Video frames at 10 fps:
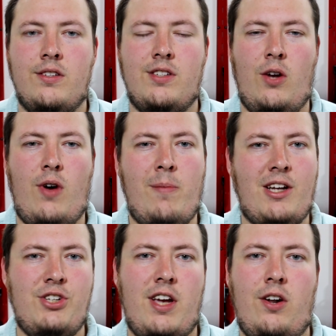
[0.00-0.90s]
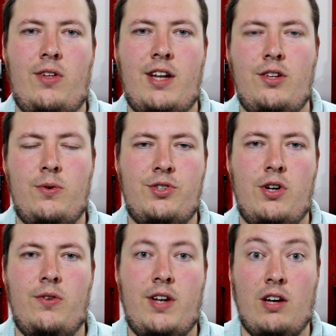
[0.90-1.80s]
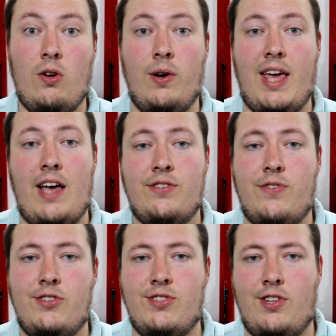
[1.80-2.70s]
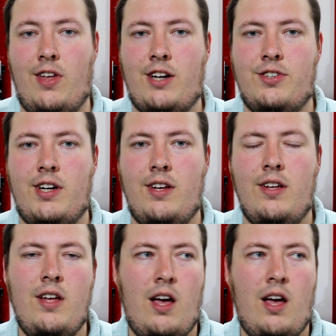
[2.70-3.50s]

So now on my channel I do a show that I call Gas versus Electric.